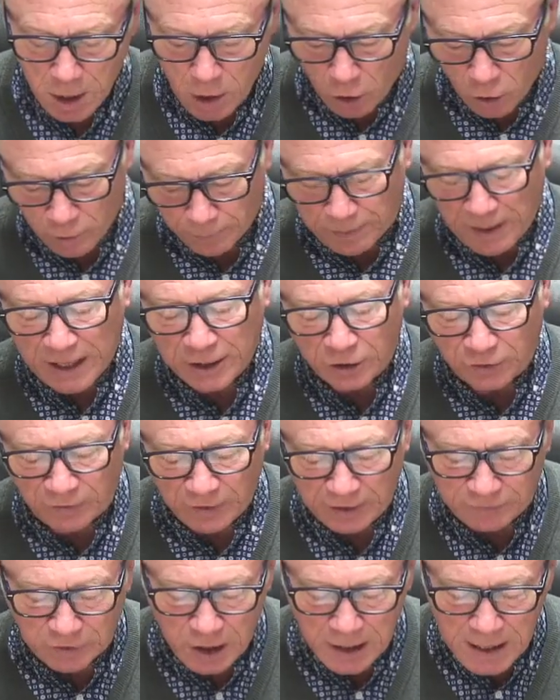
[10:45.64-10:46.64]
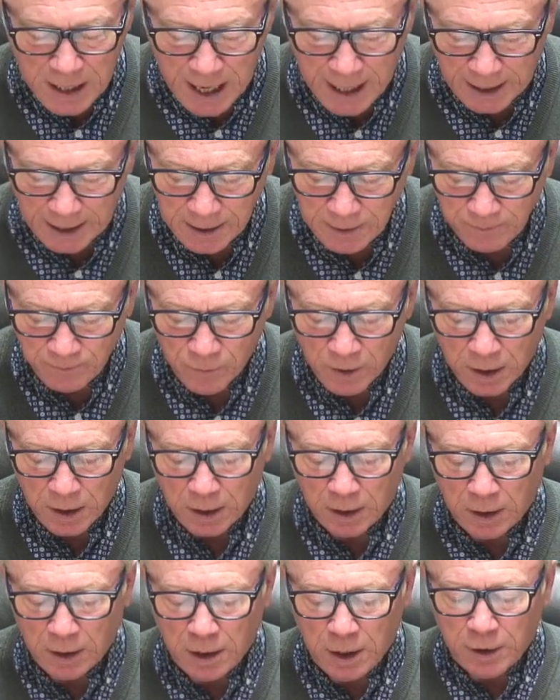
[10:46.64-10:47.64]
On page 59,
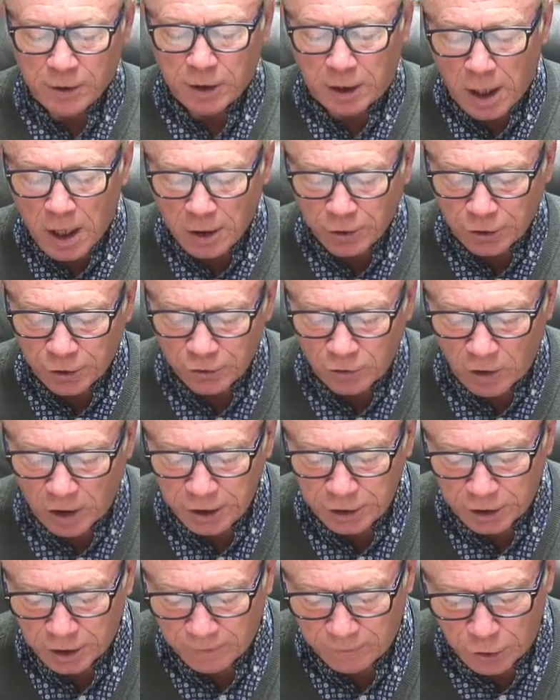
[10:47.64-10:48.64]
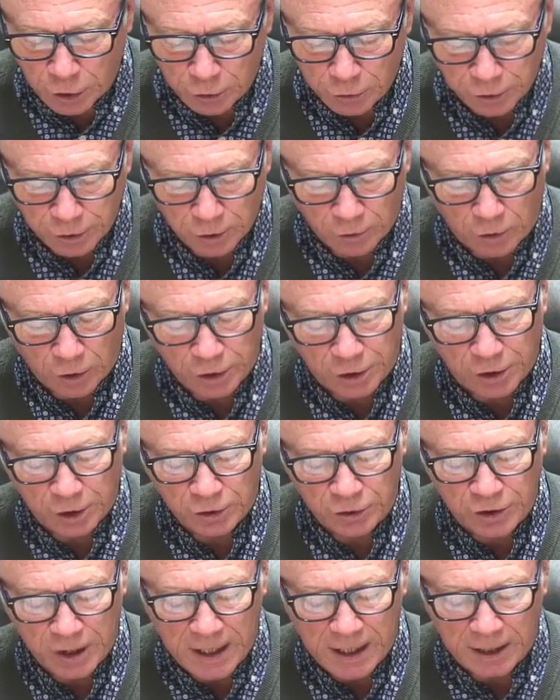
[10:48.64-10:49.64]
the concentration of Jews and
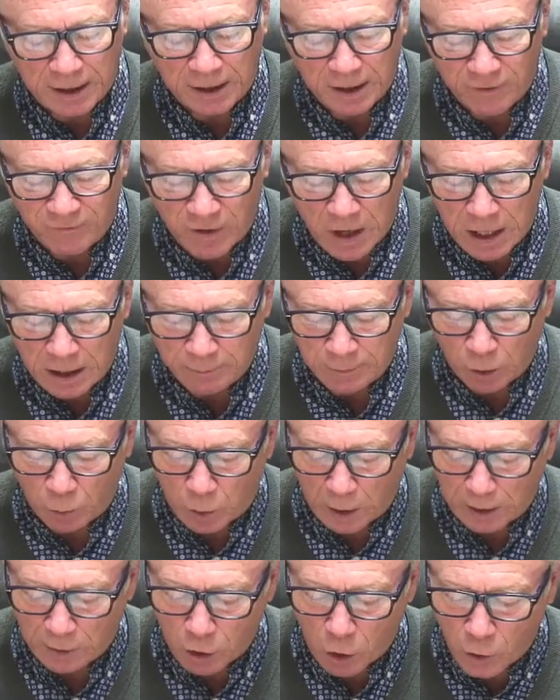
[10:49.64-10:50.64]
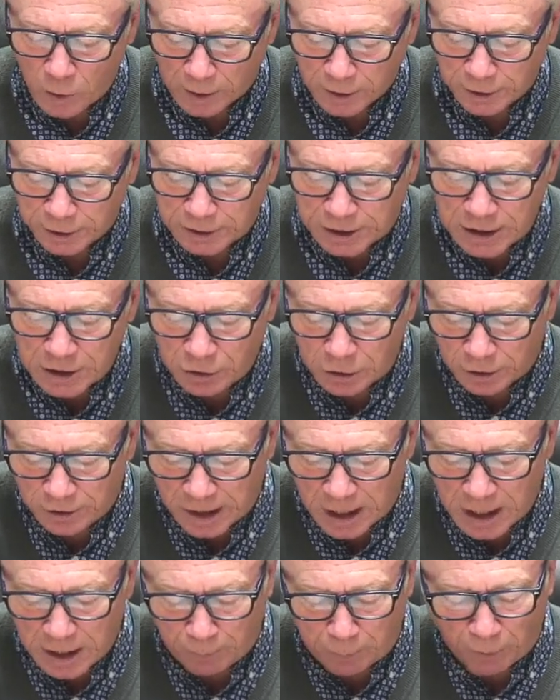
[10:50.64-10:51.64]
Christians in an environment where loyalty to
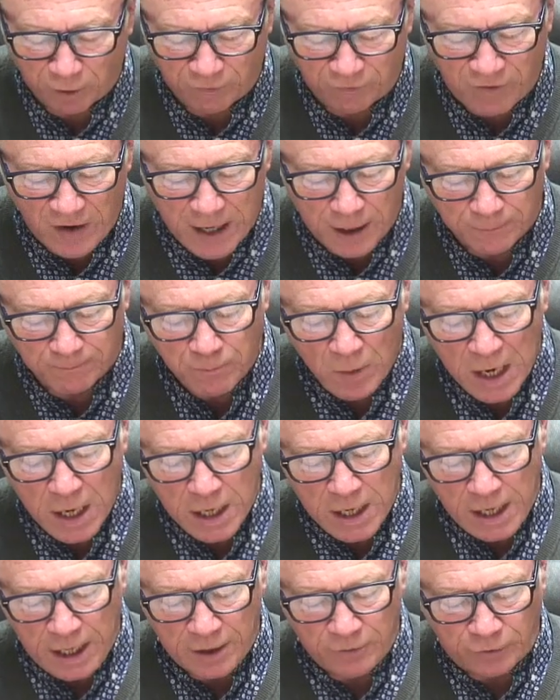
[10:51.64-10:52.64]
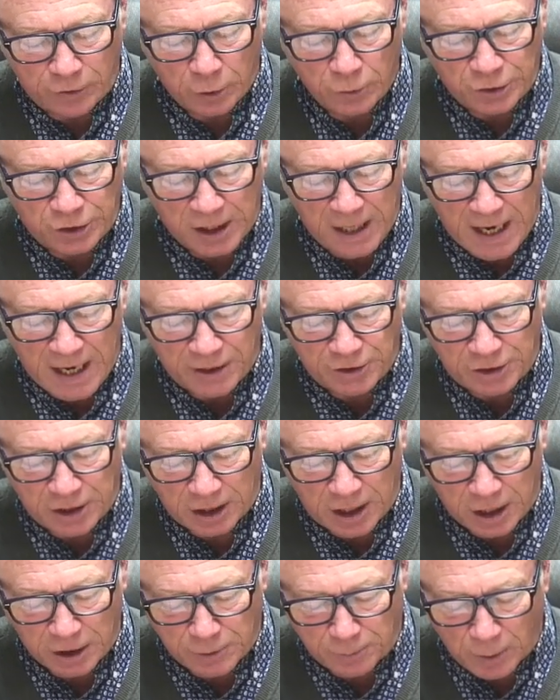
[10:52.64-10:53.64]
the emperor found
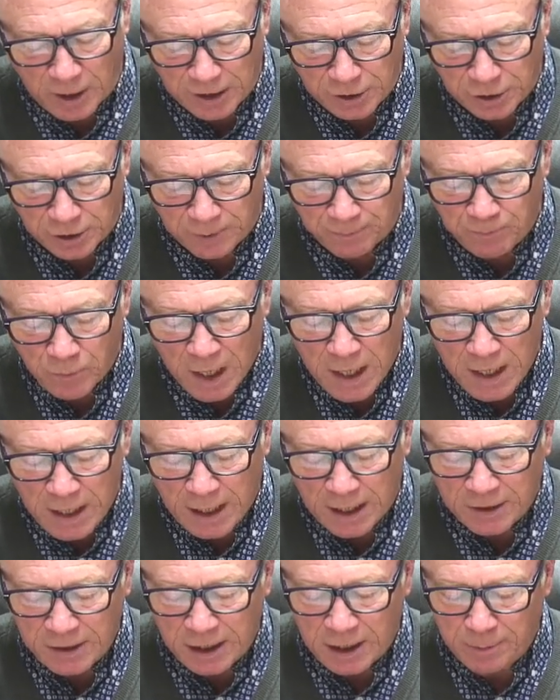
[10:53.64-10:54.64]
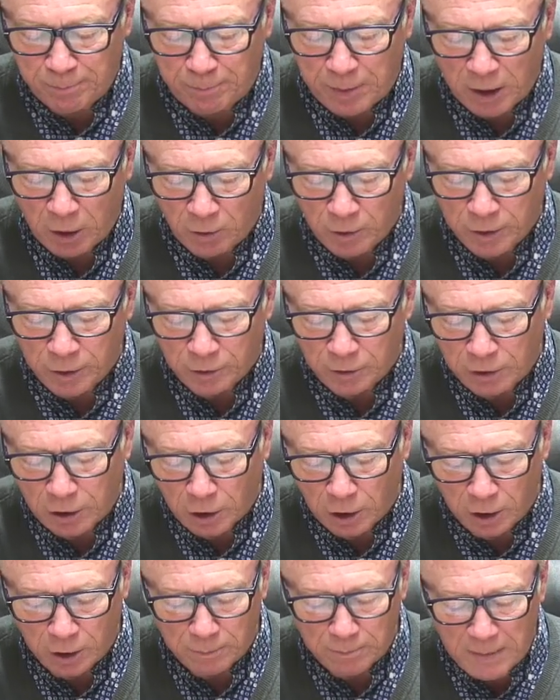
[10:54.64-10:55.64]
enthusiastic expression in the imperial
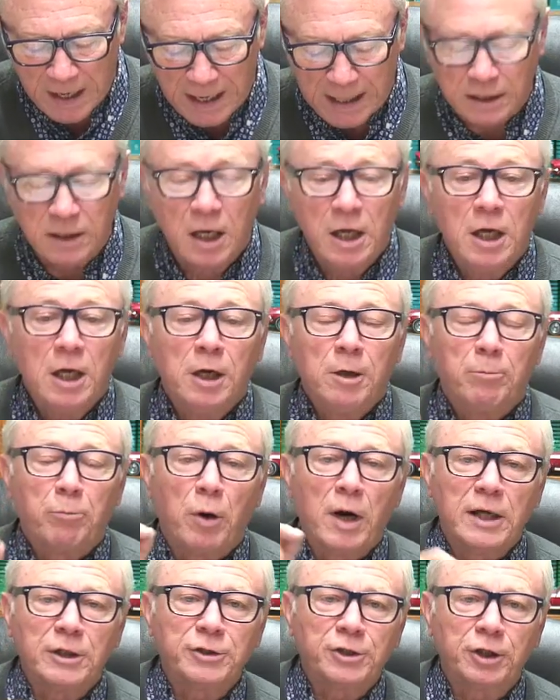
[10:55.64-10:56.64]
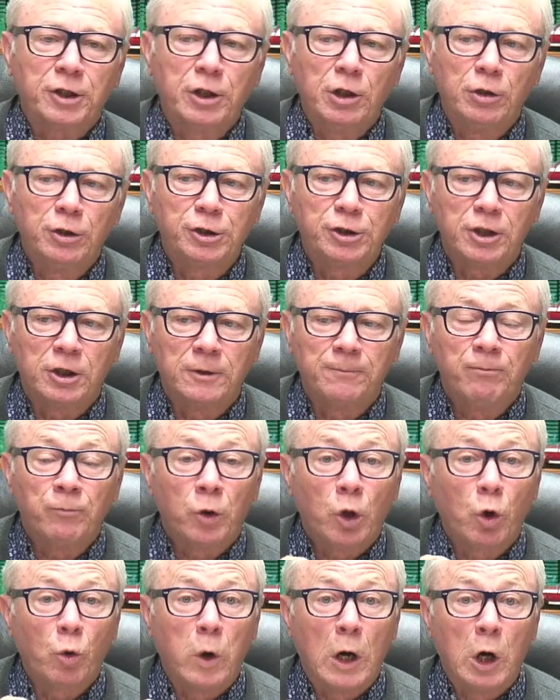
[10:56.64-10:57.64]
cult made prosecution,
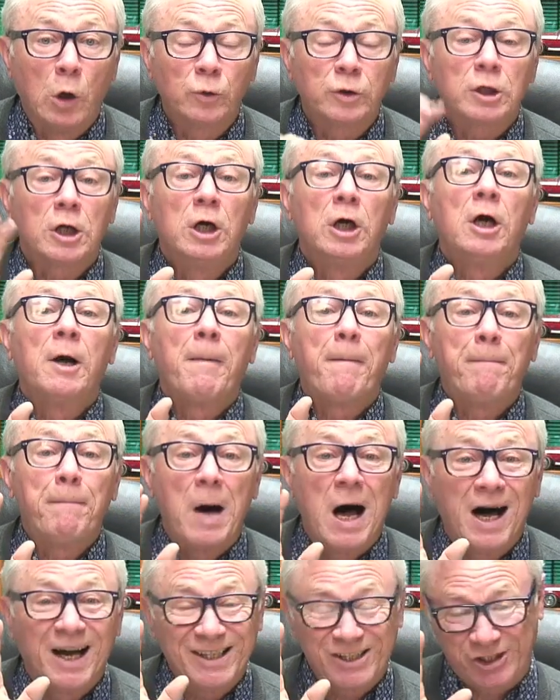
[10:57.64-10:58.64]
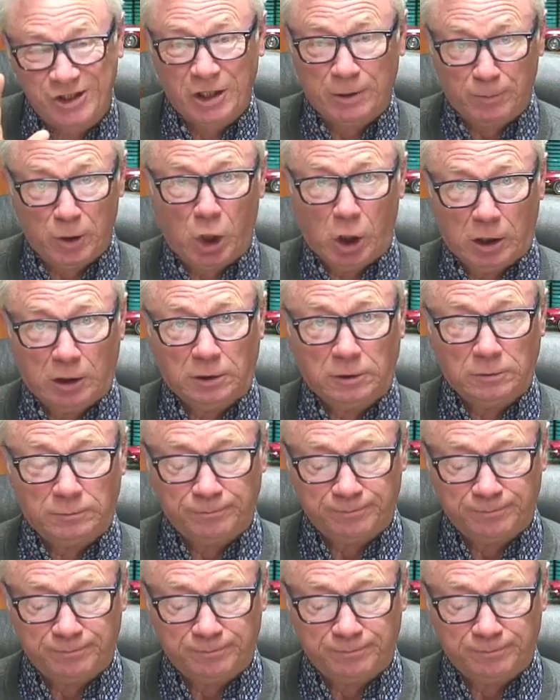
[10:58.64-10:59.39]
quote, possible.